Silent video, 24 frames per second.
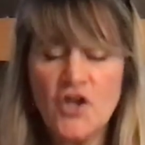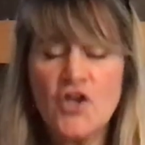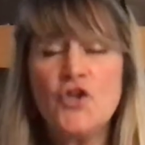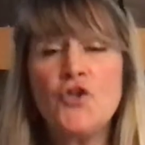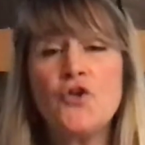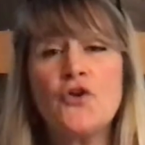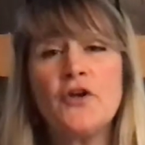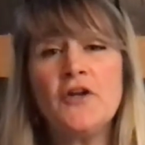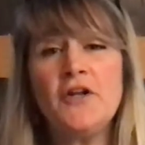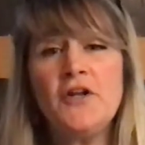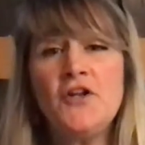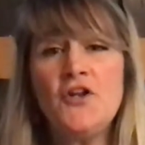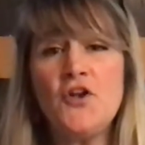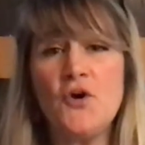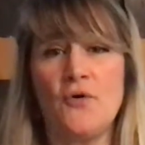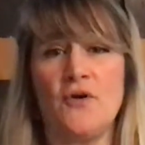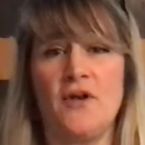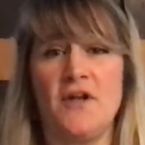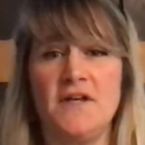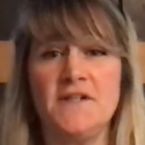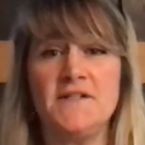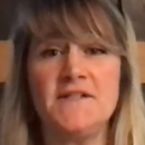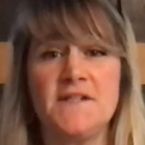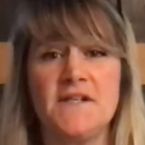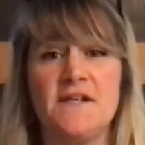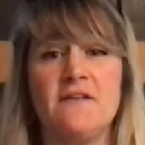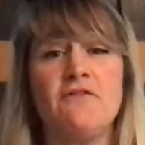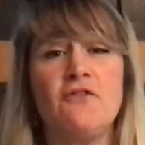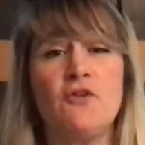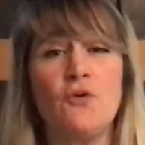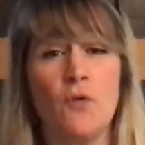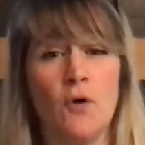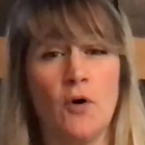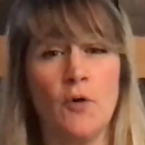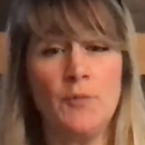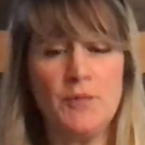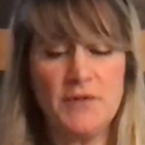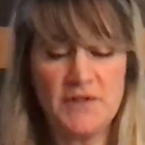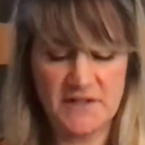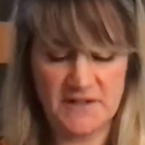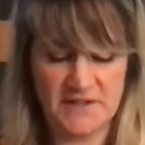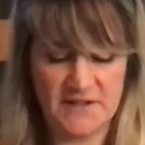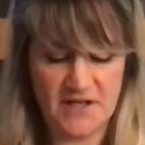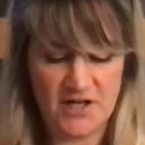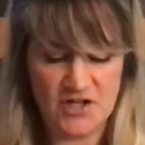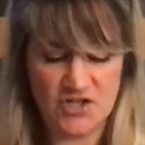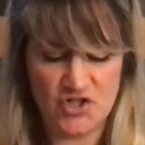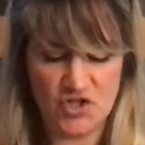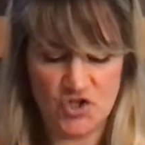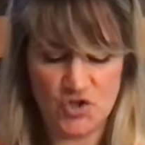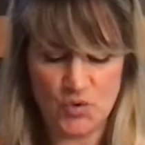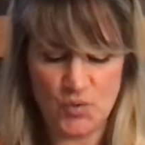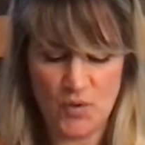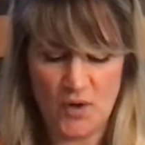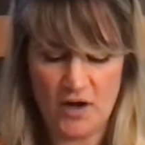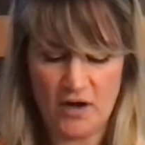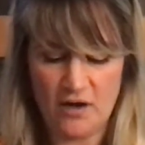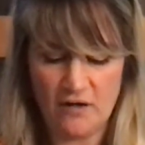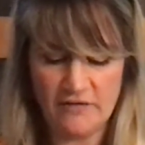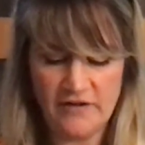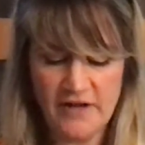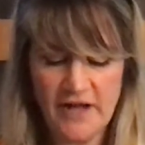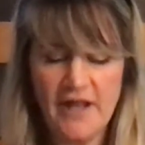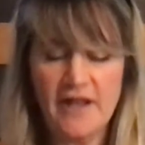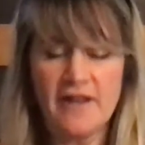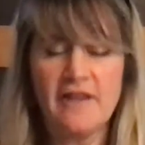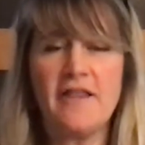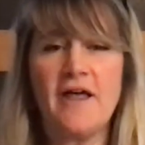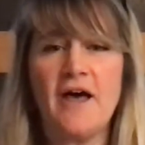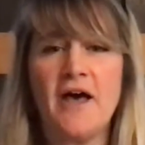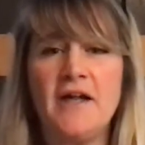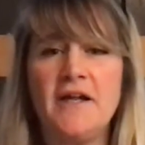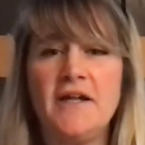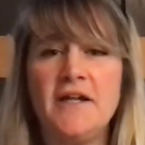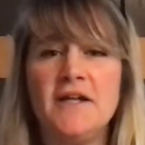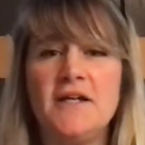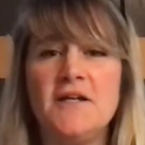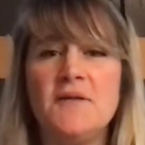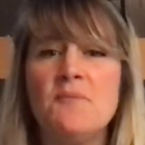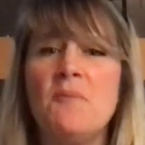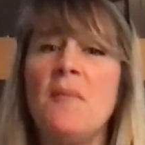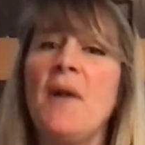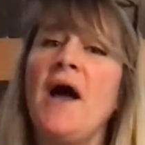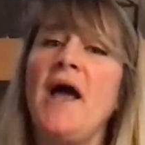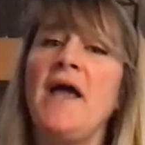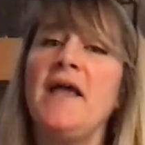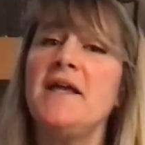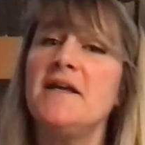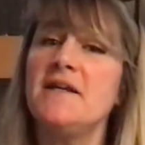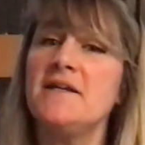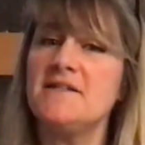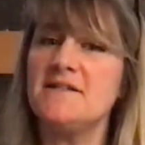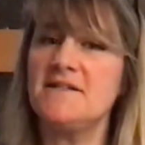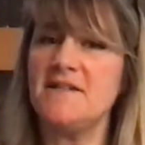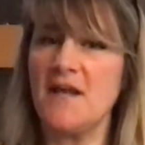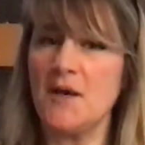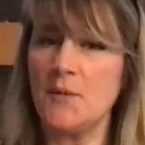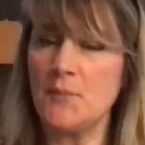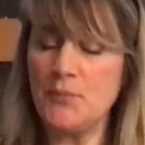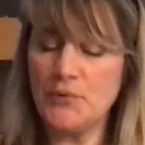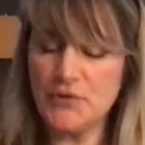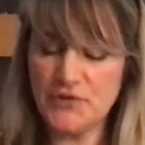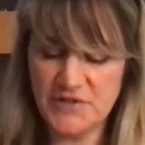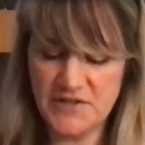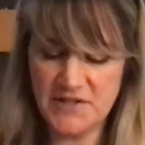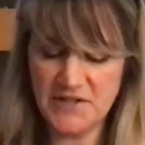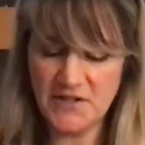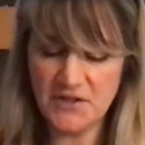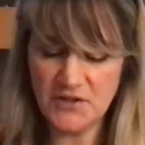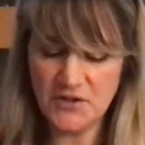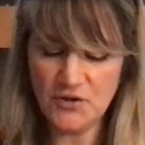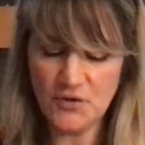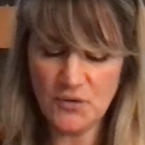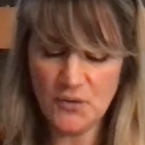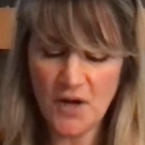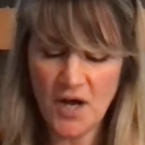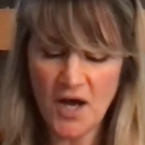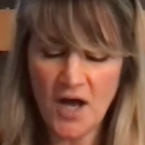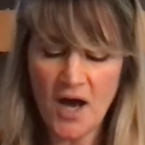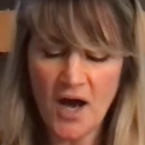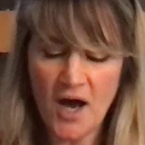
You're going to notice if you open discussion 12 that in my example to you,